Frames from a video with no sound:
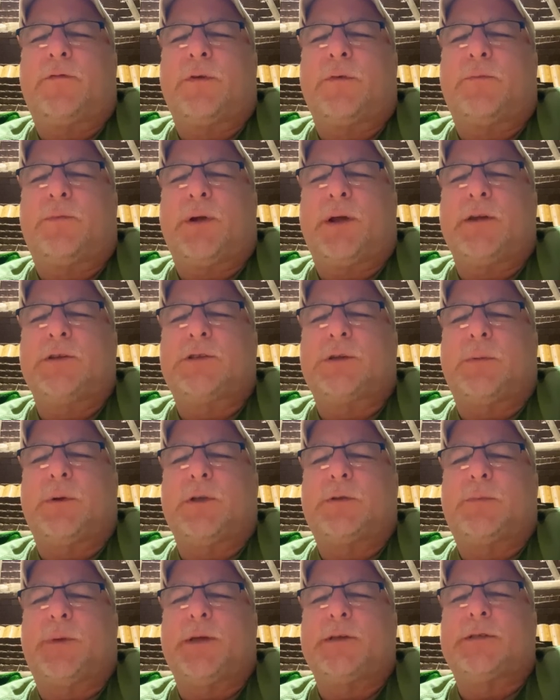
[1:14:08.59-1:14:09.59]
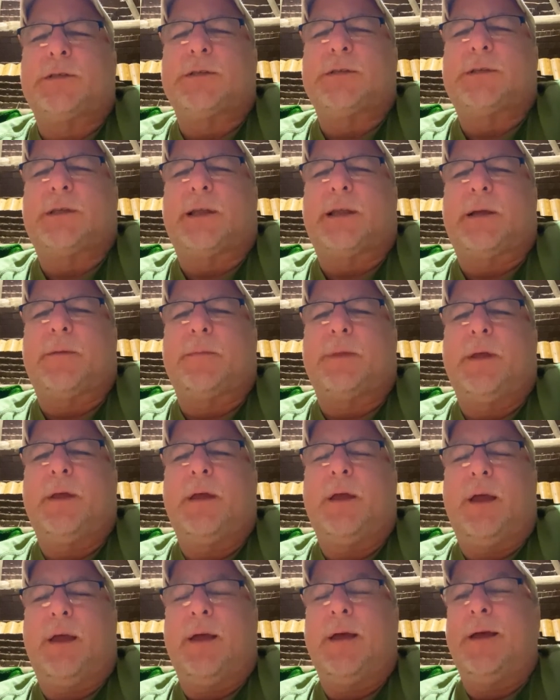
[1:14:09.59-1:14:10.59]
bringing so much business to them.
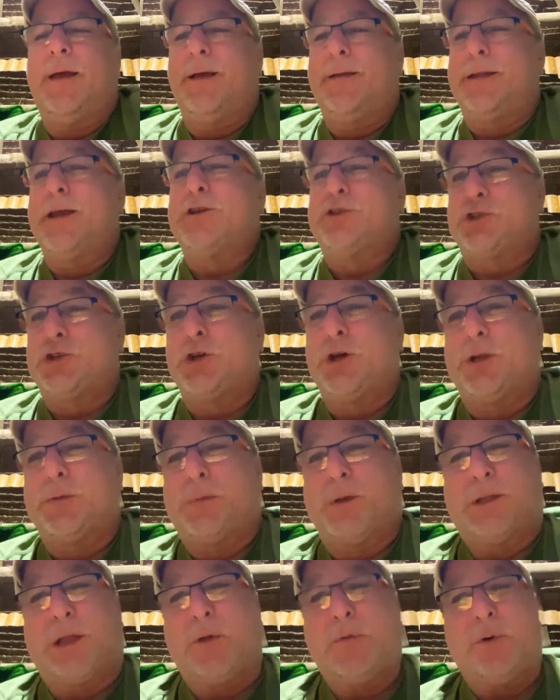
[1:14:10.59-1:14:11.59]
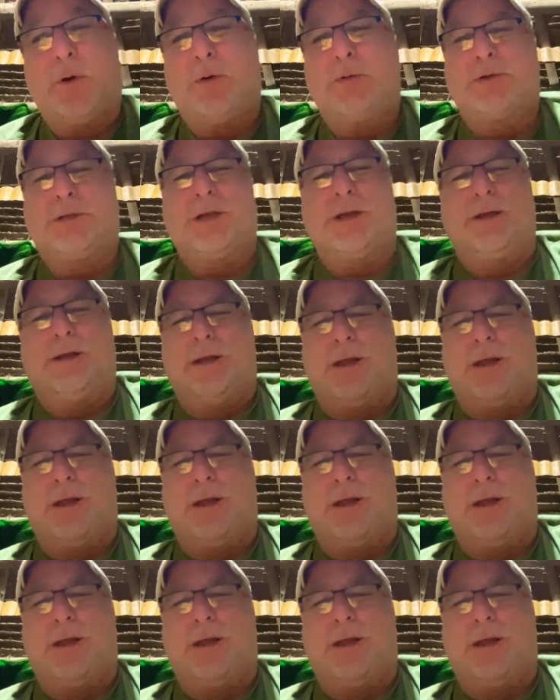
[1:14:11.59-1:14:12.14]
They should, but they won't.